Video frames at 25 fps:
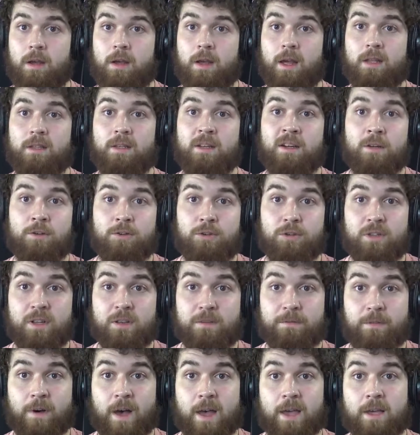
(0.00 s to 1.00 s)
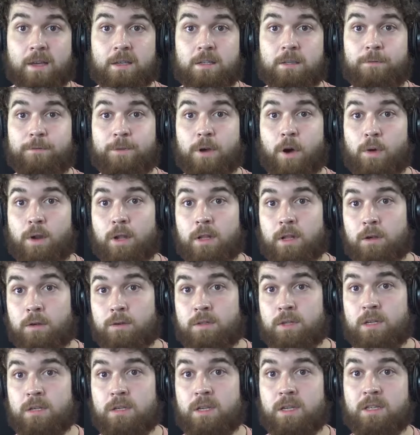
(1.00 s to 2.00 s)
It's an interesting fight because if Tony
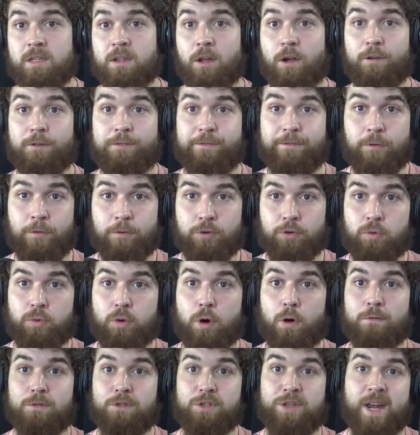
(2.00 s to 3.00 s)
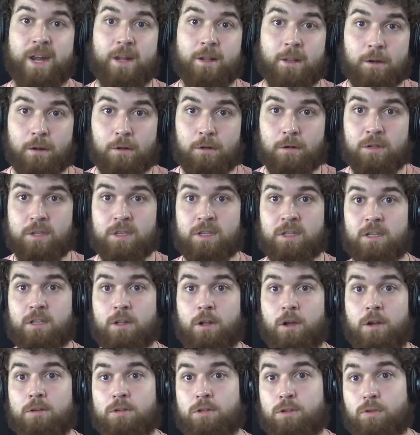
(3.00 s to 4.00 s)
loses, he's lost 4 in a row. If Chandler loses, he's
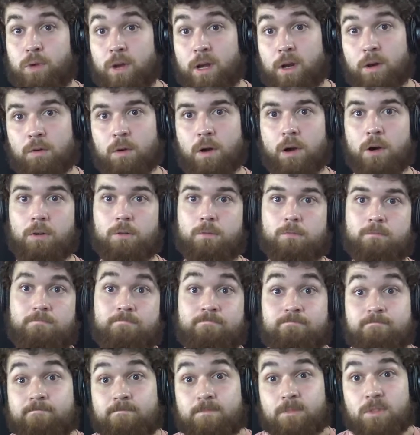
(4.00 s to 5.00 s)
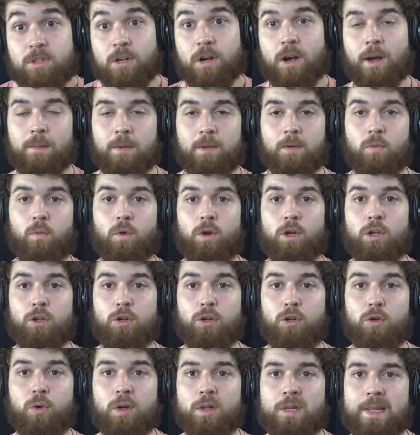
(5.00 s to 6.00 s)
lost 3 in a row. So, I mean, what do you
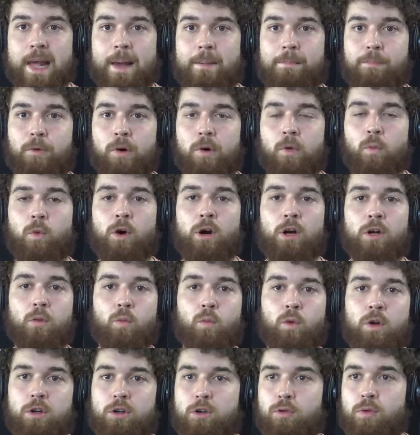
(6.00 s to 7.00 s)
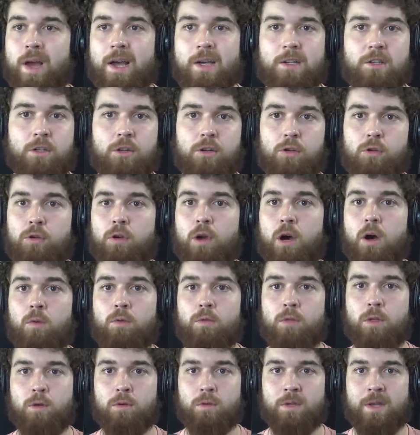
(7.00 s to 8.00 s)
do at that point? What direction do you go
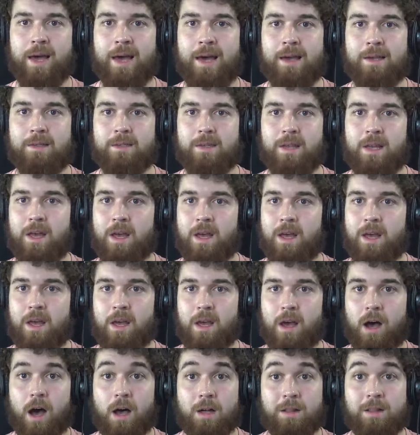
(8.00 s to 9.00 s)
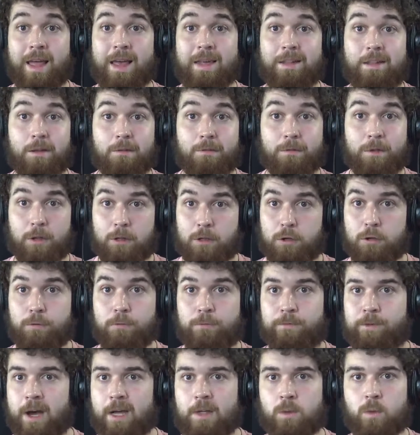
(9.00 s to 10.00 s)
with those guys? Unlike the 2
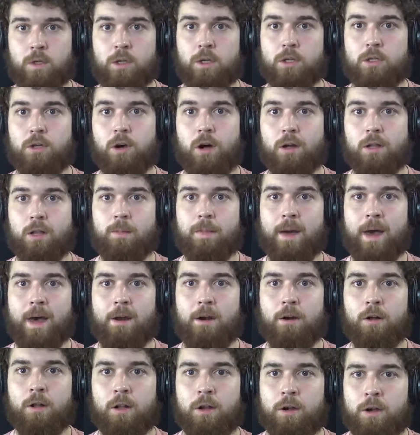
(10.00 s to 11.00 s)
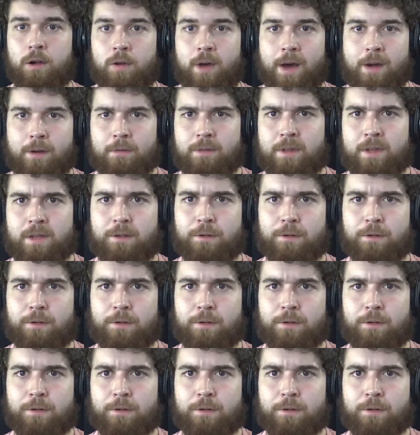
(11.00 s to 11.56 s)
fights we just talked about earlier, you know, I don't think